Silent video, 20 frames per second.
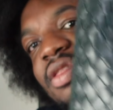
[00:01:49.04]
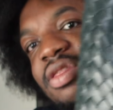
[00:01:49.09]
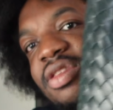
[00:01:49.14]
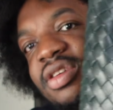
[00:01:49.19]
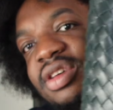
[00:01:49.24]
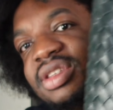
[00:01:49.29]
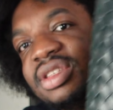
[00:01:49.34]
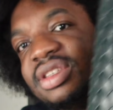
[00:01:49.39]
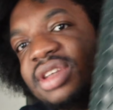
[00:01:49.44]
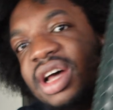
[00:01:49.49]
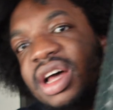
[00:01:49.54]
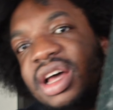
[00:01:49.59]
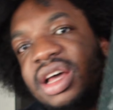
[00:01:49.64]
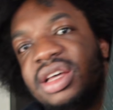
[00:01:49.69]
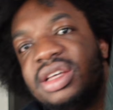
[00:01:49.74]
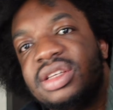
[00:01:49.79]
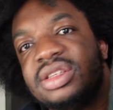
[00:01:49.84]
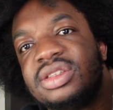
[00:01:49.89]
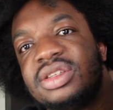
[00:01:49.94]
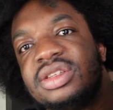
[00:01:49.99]
the
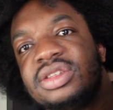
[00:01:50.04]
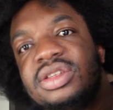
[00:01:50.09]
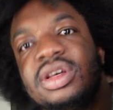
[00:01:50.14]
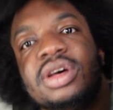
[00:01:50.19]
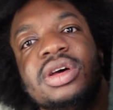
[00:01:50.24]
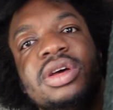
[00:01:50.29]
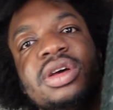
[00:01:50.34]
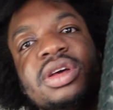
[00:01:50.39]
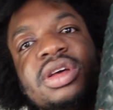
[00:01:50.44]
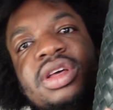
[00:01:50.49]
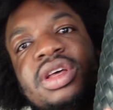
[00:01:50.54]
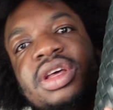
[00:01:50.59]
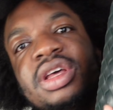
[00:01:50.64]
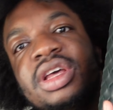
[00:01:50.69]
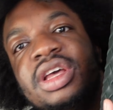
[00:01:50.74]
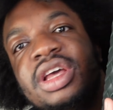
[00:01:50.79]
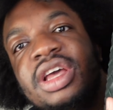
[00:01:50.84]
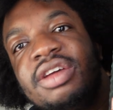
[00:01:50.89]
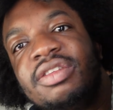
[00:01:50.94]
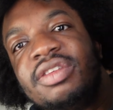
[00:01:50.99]
size. So
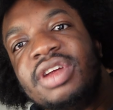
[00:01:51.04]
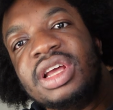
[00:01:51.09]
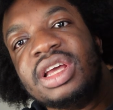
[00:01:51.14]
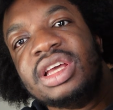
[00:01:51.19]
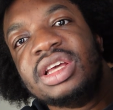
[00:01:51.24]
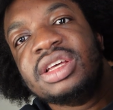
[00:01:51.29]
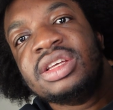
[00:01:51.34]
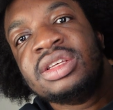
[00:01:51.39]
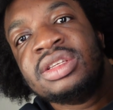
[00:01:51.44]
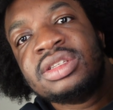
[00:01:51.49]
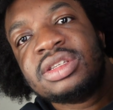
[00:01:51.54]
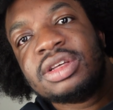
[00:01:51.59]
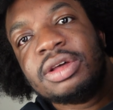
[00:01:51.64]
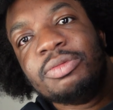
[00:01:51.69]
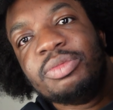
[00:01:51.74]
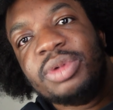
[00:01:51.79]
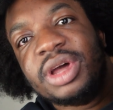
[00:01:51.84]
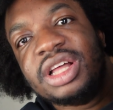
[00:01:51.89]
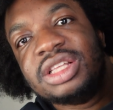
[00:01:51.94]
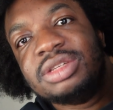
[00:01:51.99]
here it is
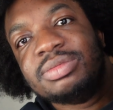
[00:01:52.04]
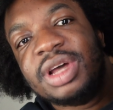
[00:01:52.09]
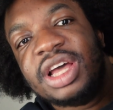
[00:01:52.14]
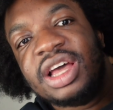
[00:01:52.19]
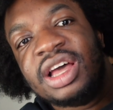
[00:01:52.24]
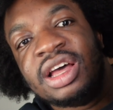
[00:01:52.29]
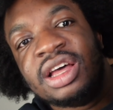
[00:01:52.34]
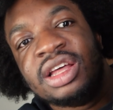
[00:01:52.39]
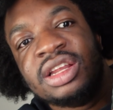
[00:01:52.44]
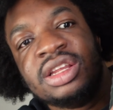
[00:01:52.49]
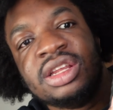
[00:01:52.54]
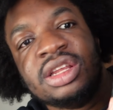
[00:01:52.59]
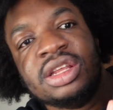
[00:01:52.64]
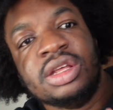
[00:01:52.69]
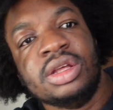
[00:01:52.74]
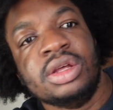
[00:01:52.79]
compared to my hand.